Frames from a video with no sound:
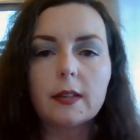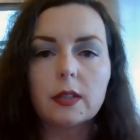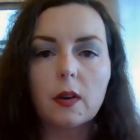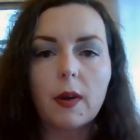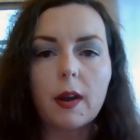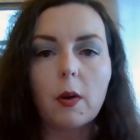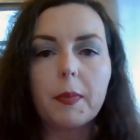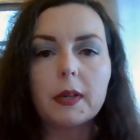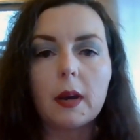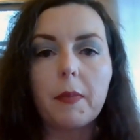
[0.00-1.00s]
so I
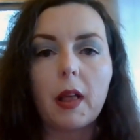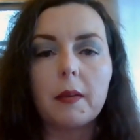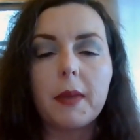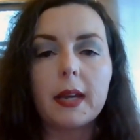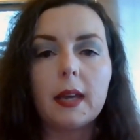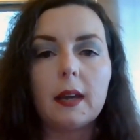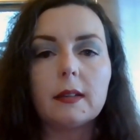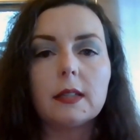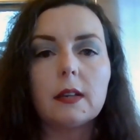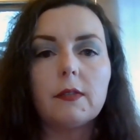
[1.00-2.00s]
opened up all of my
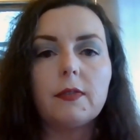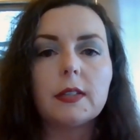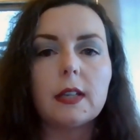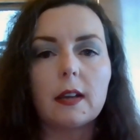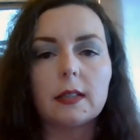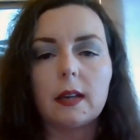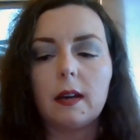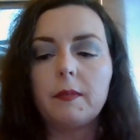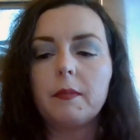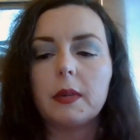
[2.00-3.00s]
cans of
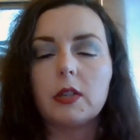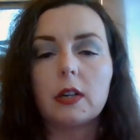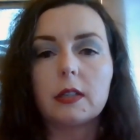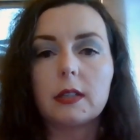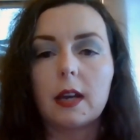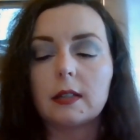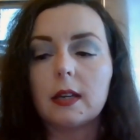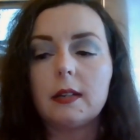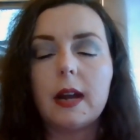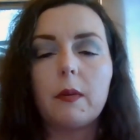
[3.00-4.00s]
salsa, my jars of
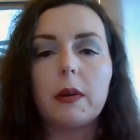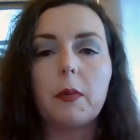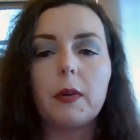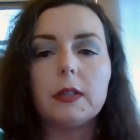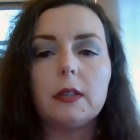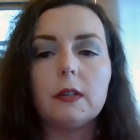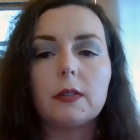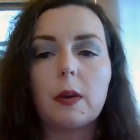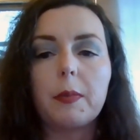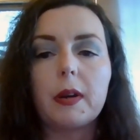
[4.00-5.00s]
salsa. Now what I'm going to do
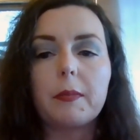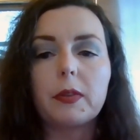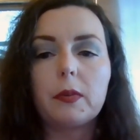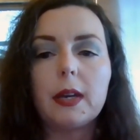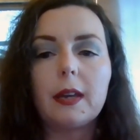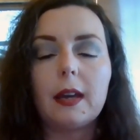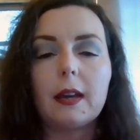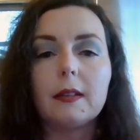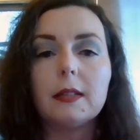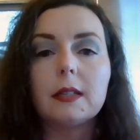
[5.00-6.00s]
is open up three
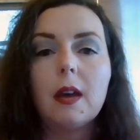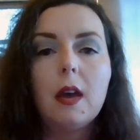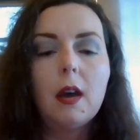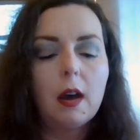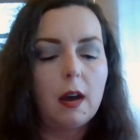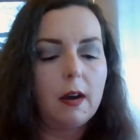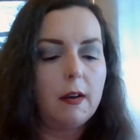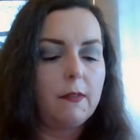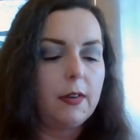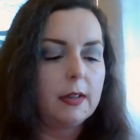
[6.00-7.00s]
cans
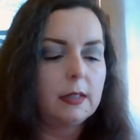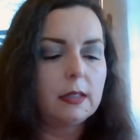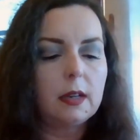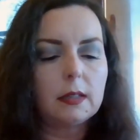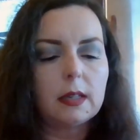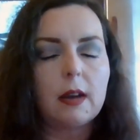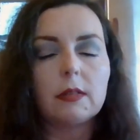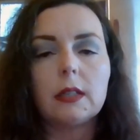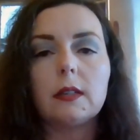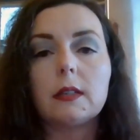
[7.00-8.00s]
of six
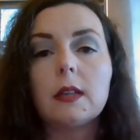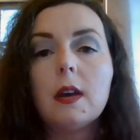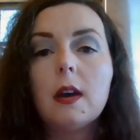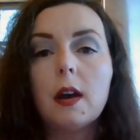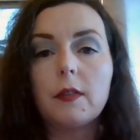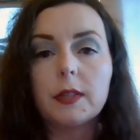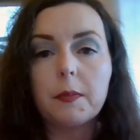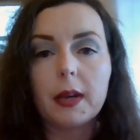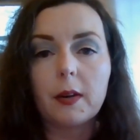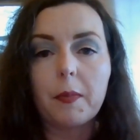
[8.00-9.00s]
ounces of
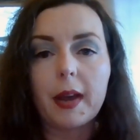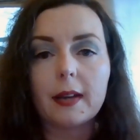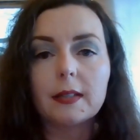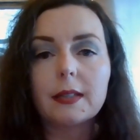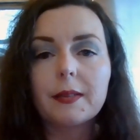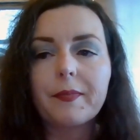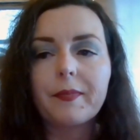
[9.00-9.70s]
tomato paste.